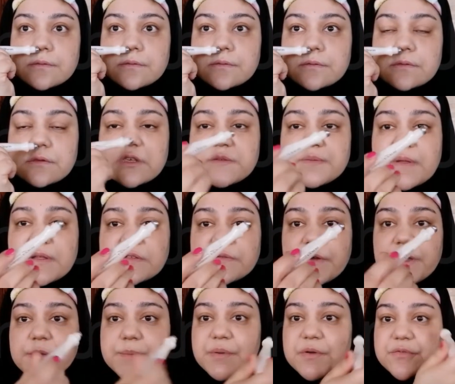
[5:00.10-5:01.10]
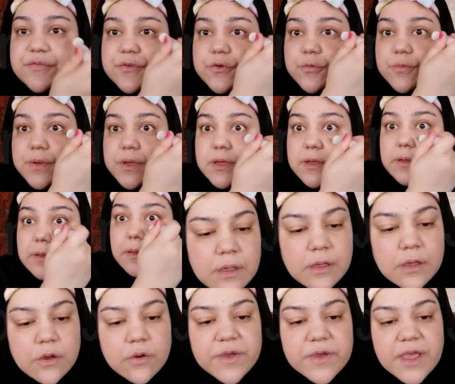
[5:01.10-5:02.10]
This smells very perfumey.
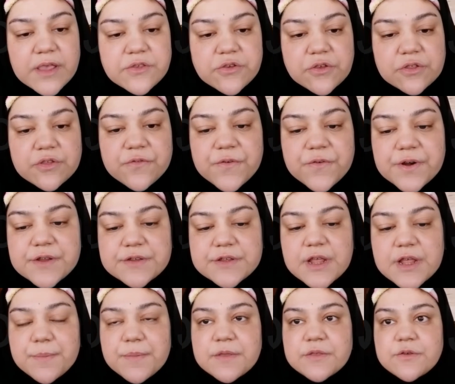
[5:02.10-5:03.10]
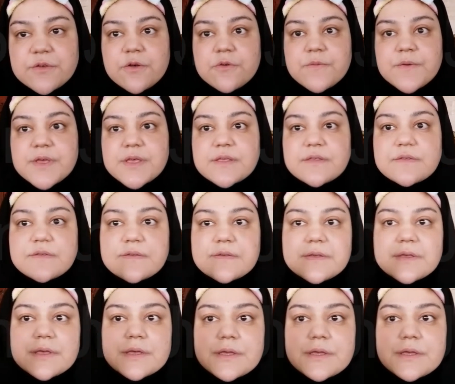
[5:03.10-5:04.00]
Okay, so the first step is always